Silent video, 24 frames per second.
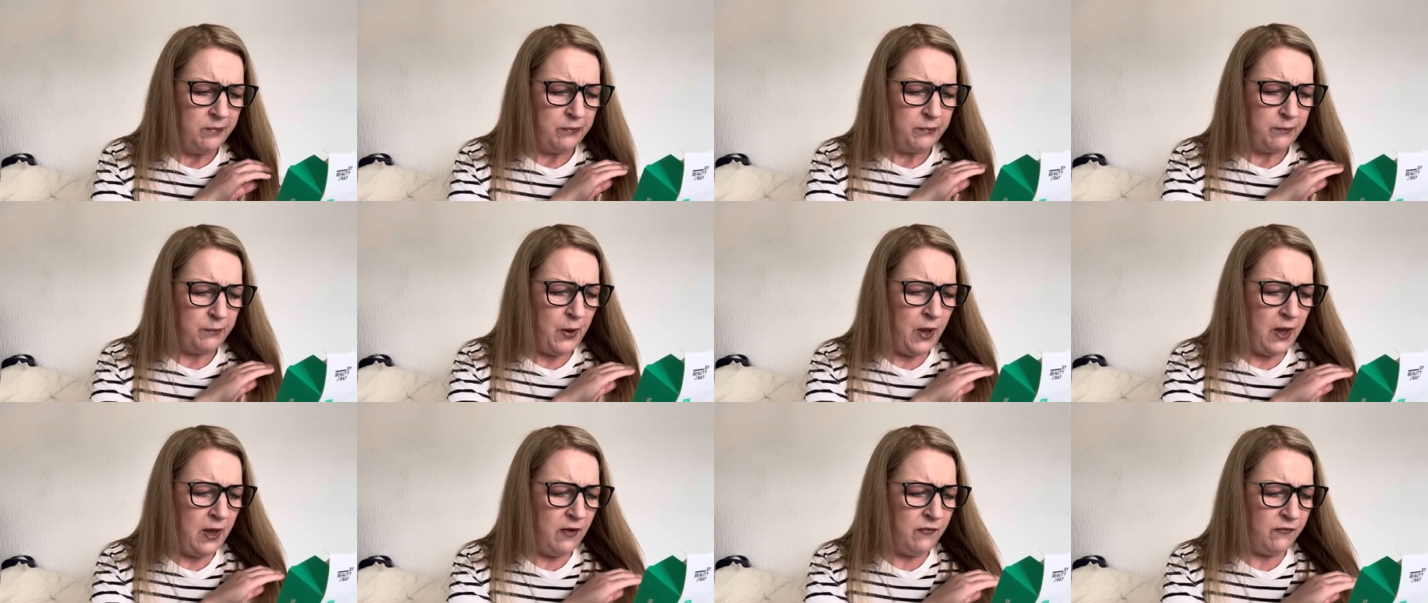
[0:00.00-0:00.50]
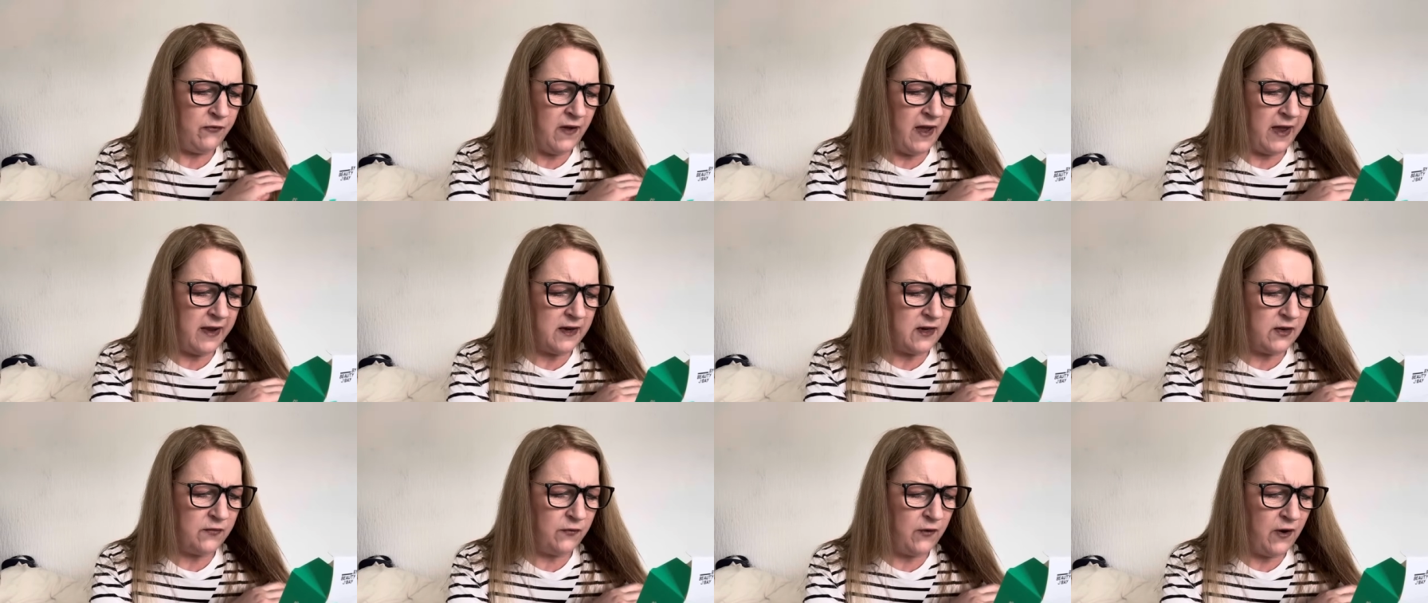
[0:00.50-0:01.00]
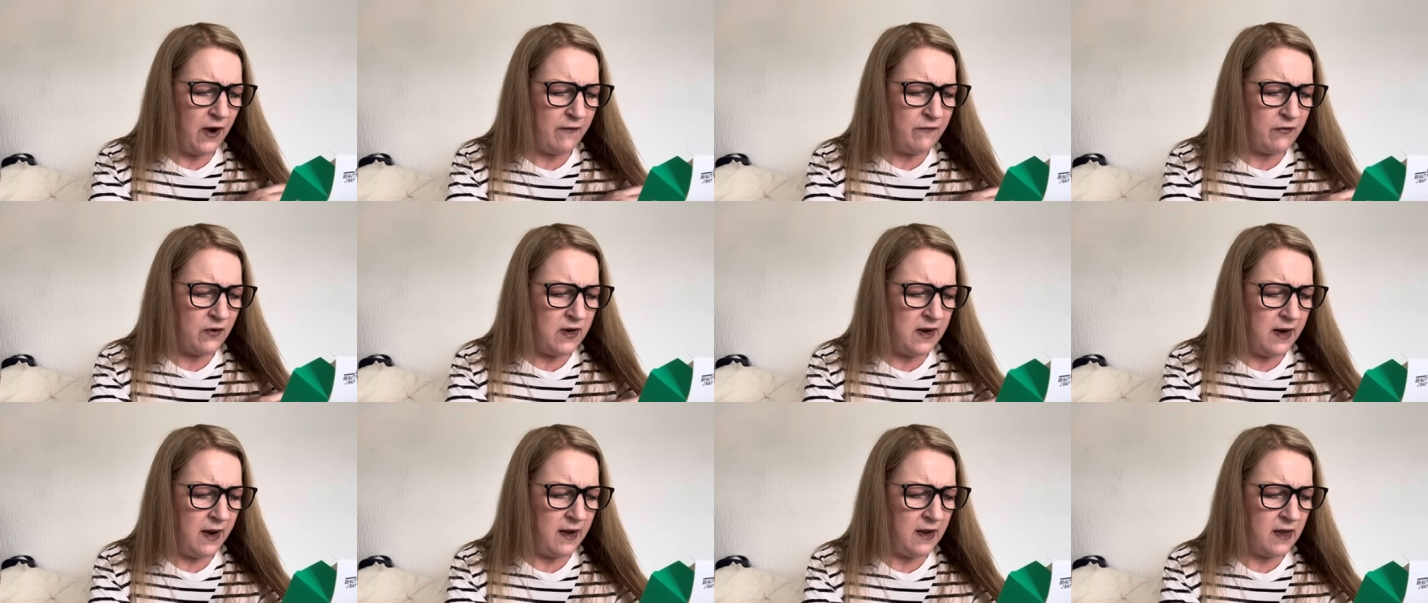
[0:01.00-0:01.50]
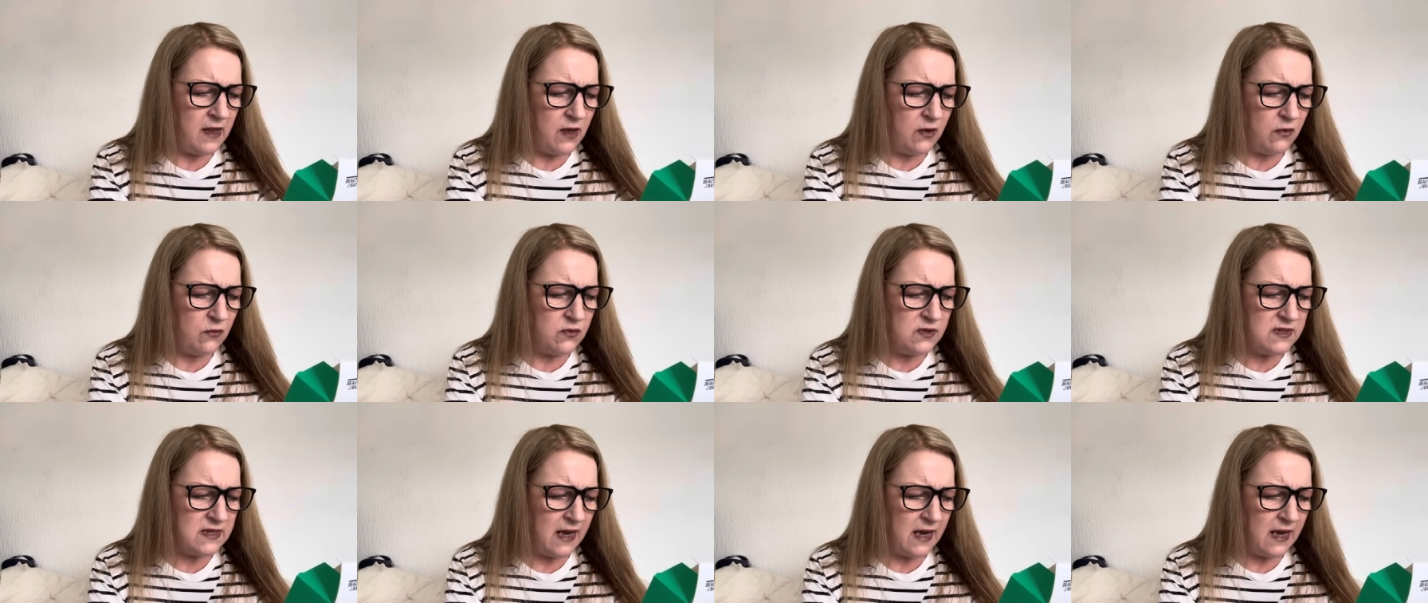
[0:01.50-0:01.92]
Perfect for everyday use.